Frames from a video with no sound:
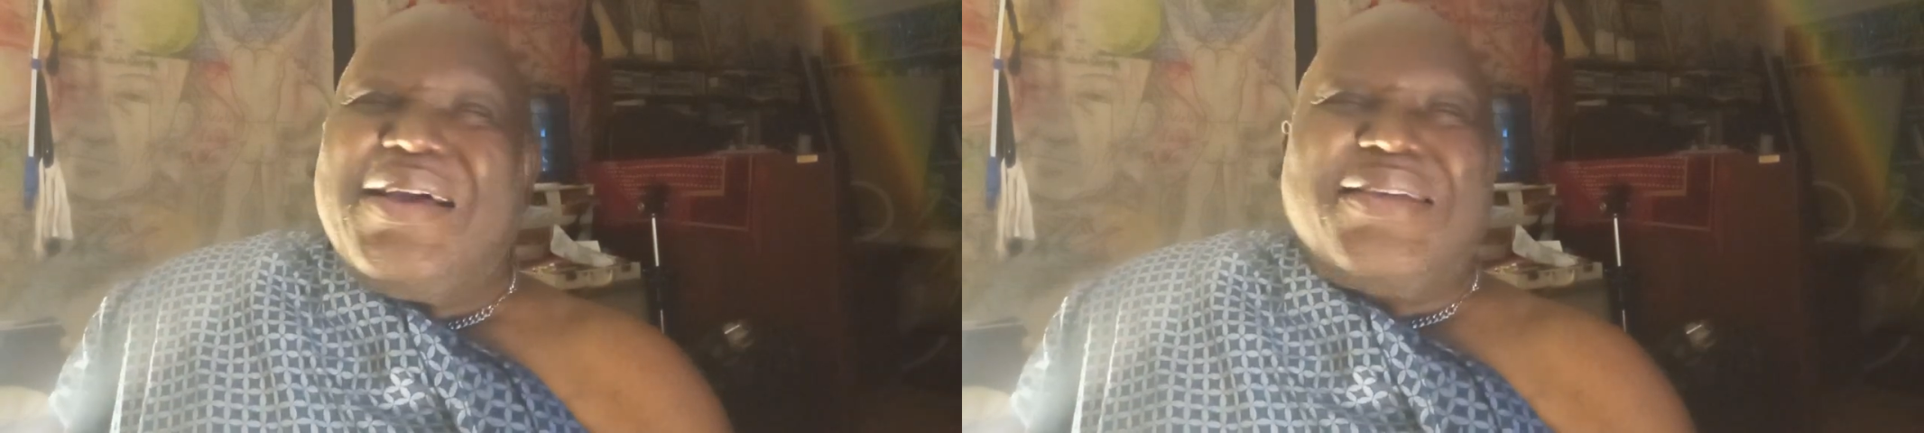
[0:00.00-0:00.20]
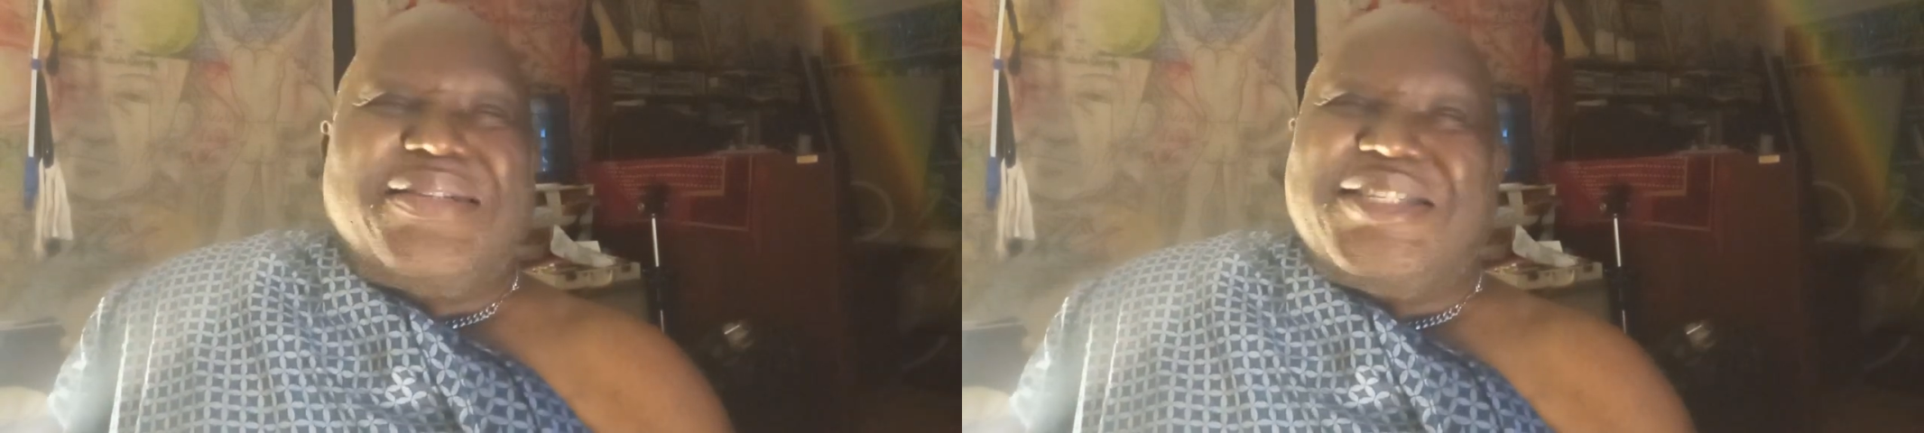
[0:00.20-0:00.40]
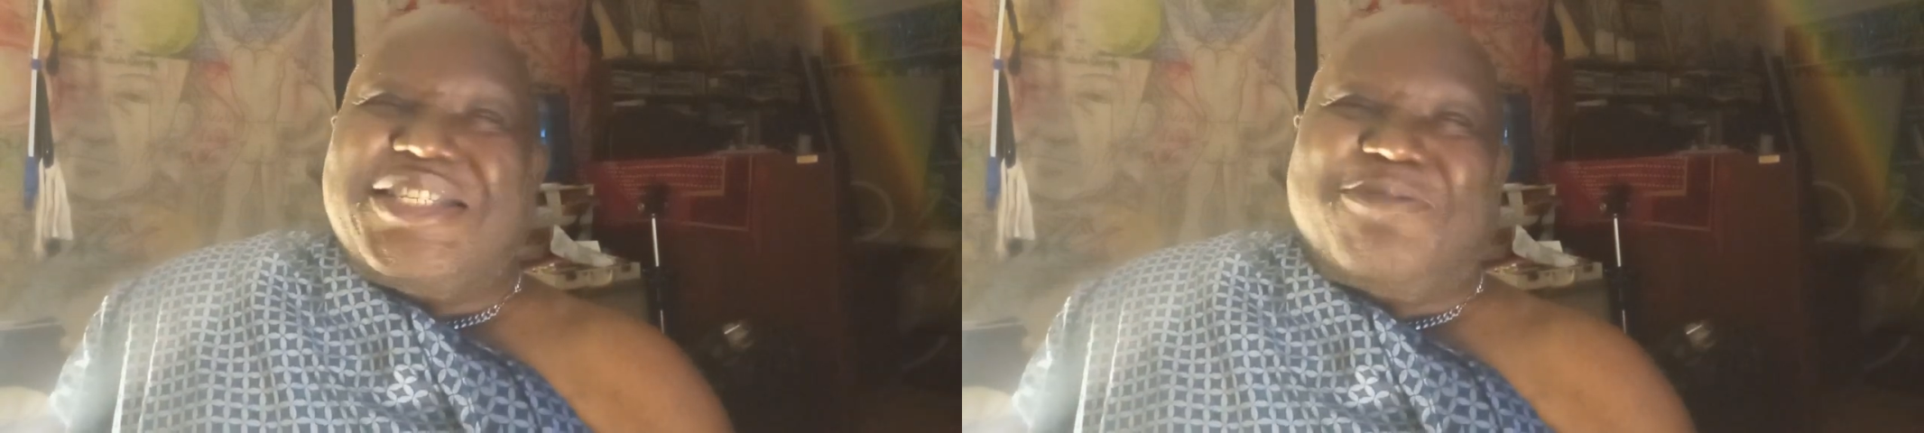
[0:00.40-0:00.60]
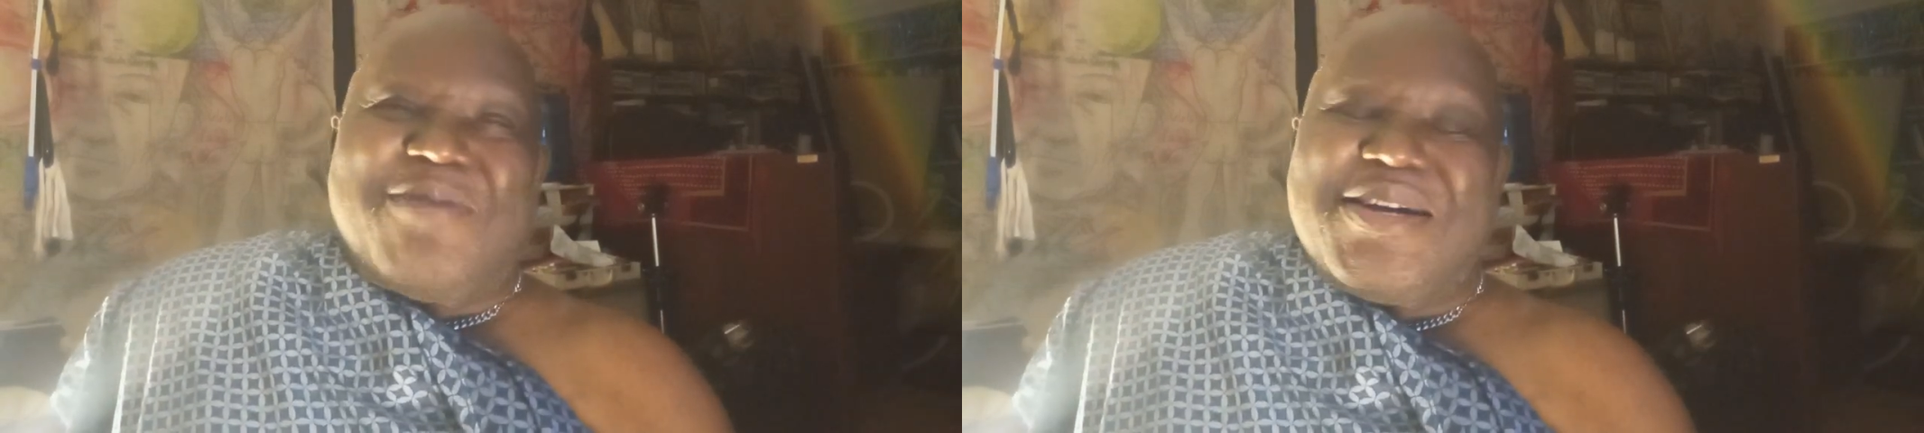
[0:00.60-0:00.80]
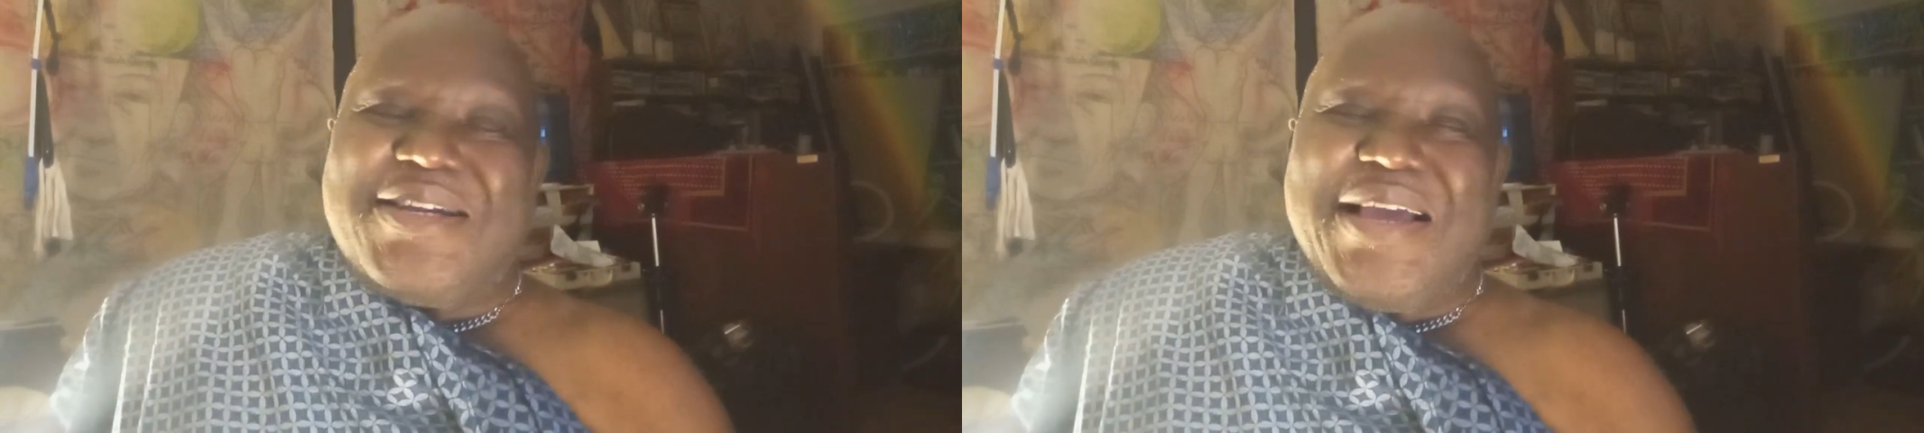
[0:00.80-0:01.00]
this is
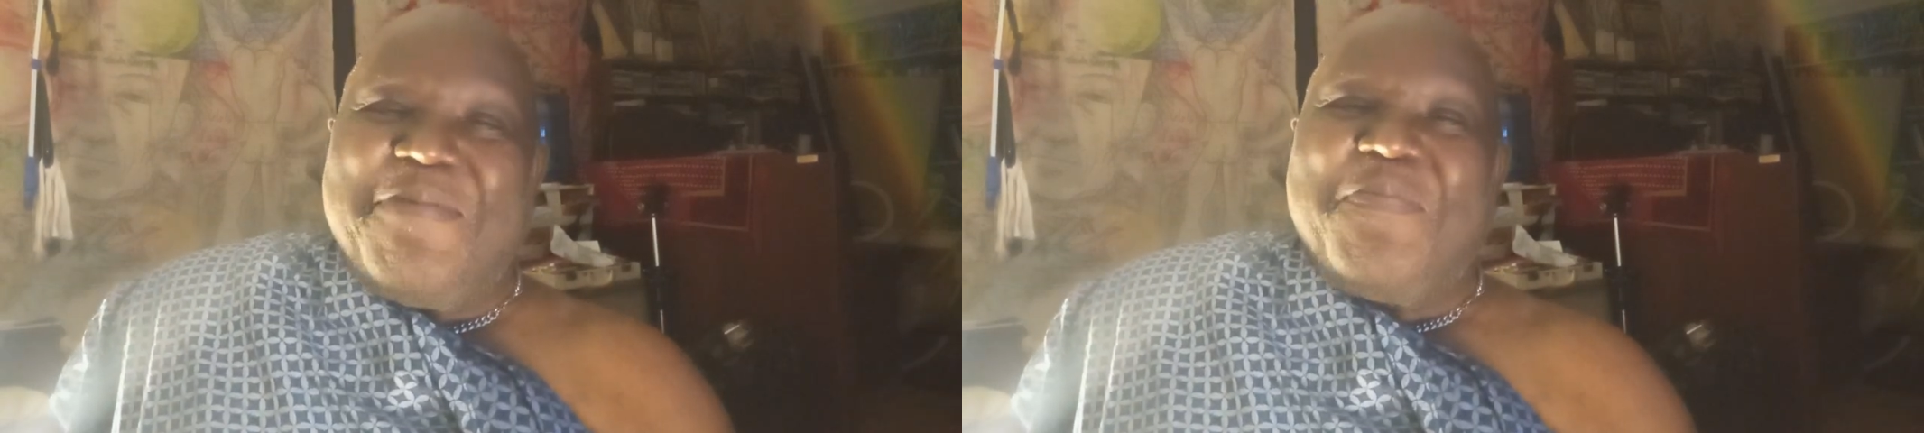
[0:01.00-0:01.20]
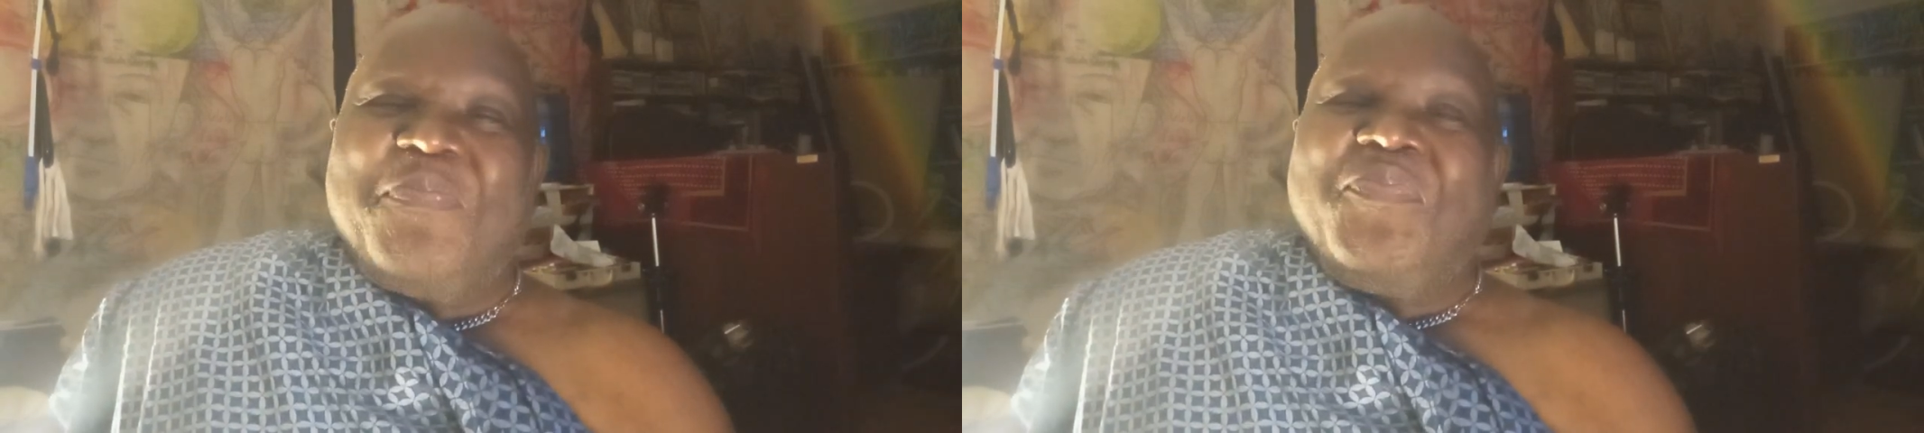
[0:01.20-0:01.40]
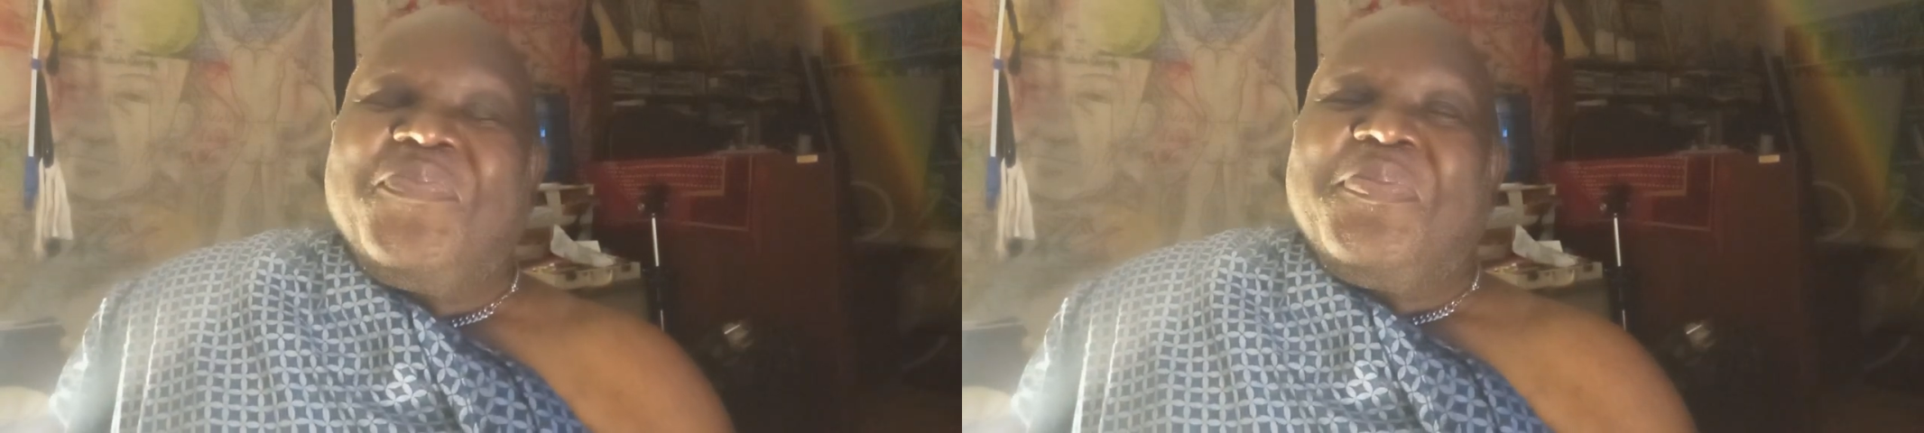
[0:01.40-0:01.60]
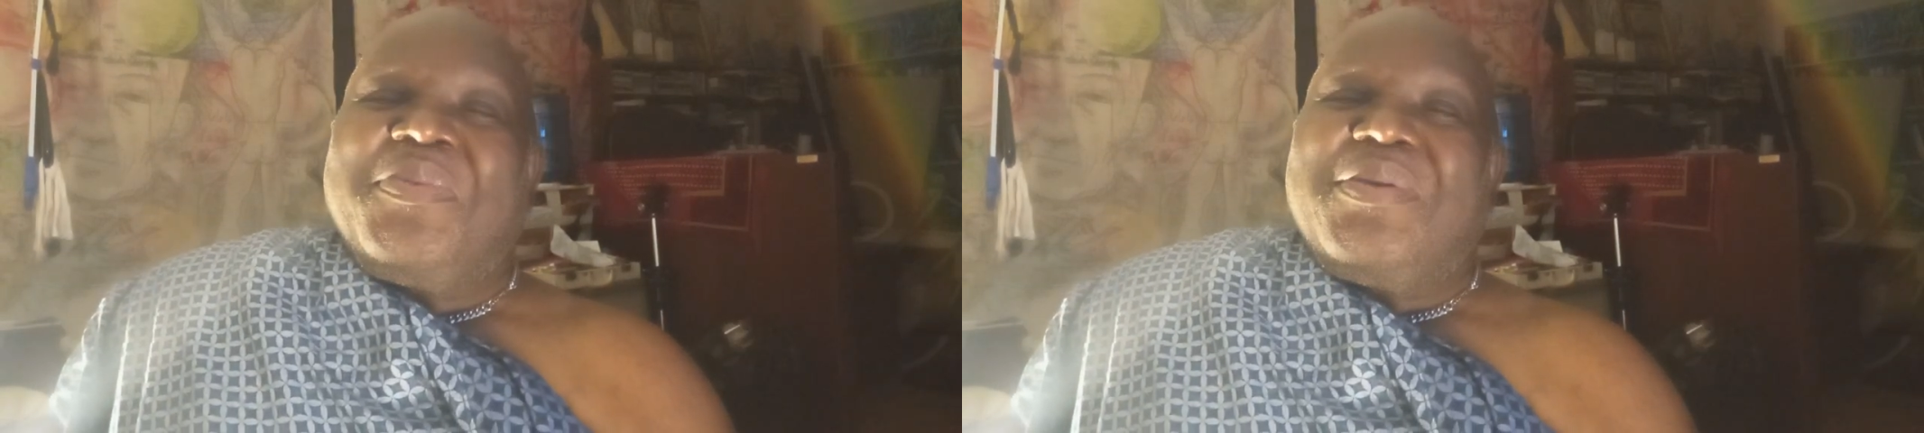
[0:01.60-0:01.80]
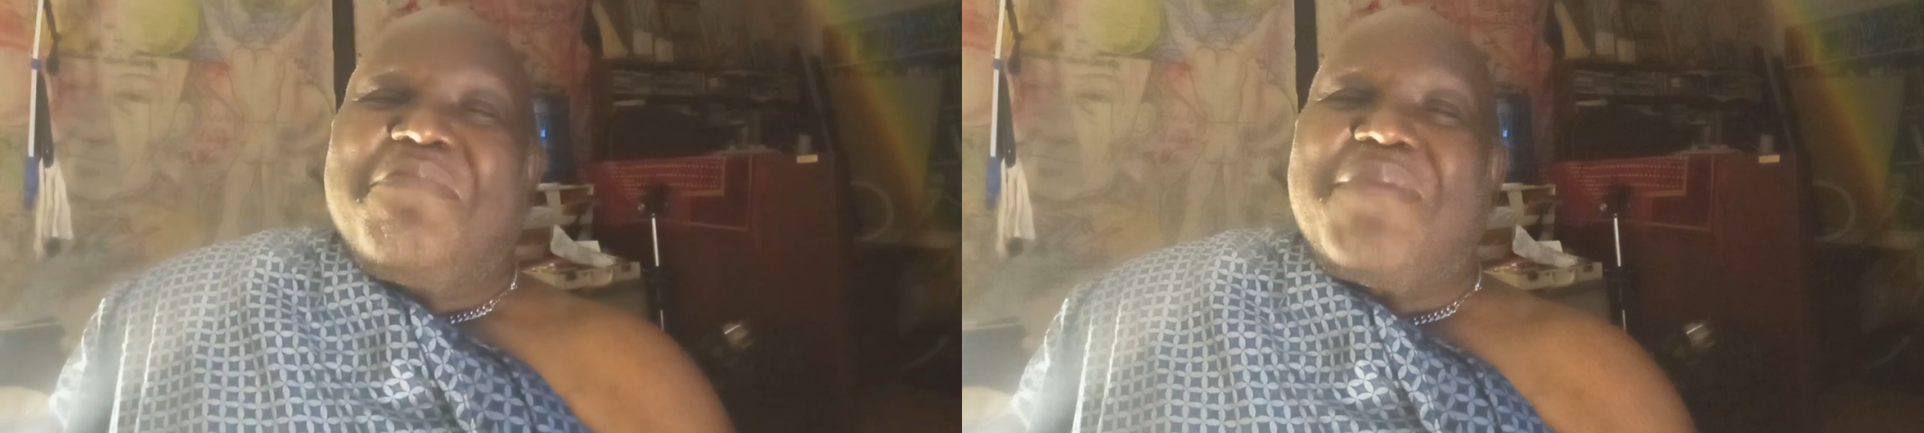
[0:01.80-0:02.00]
funny.
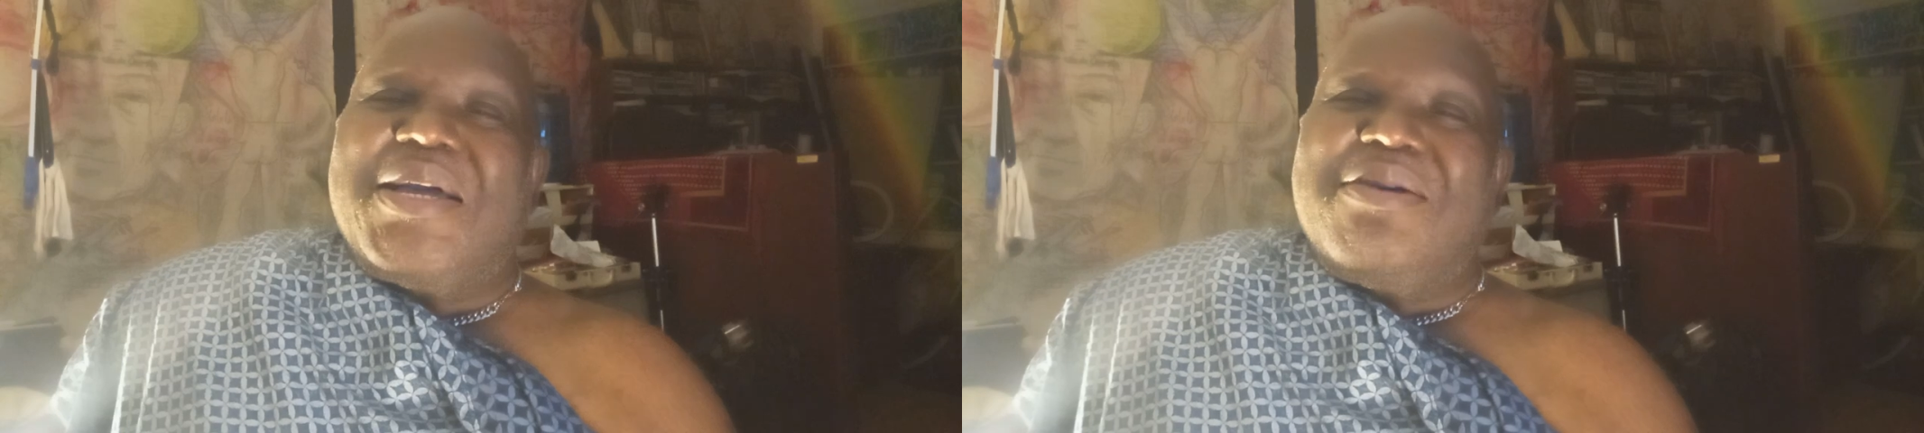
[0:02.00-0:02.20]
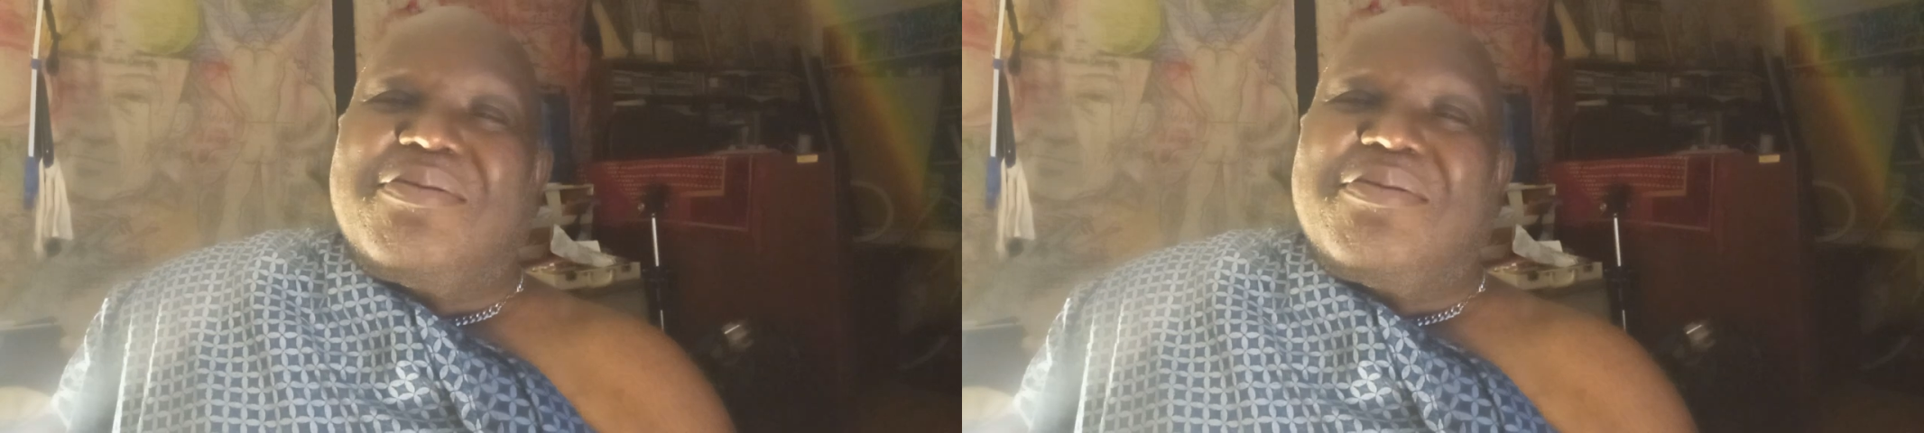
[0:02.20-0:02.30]
My